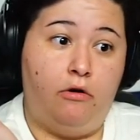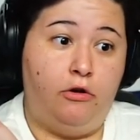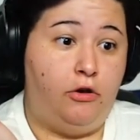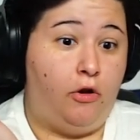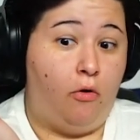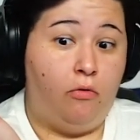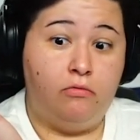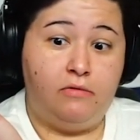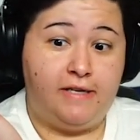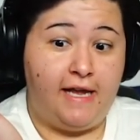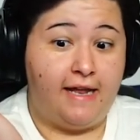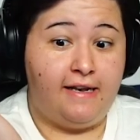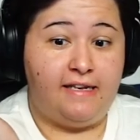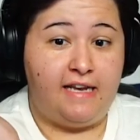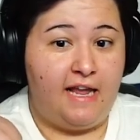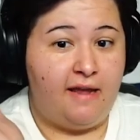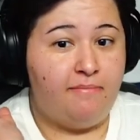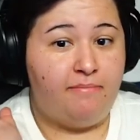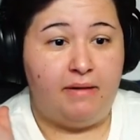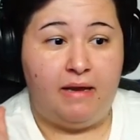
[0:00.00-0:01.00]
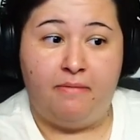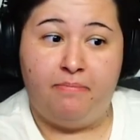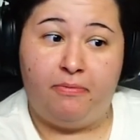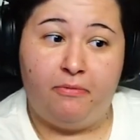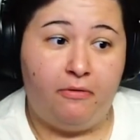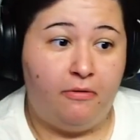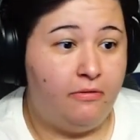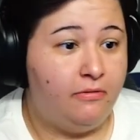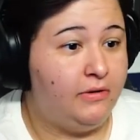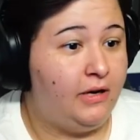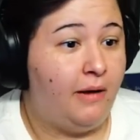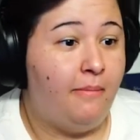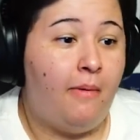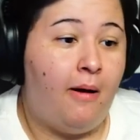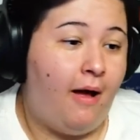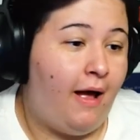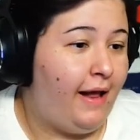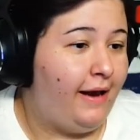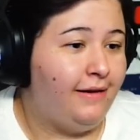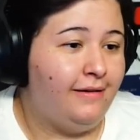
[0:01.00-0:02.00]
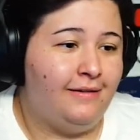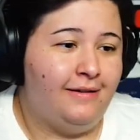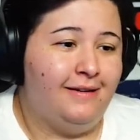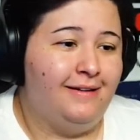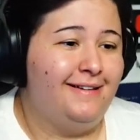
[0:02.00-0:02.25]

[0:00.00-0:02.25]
Don't dead name people. Come on.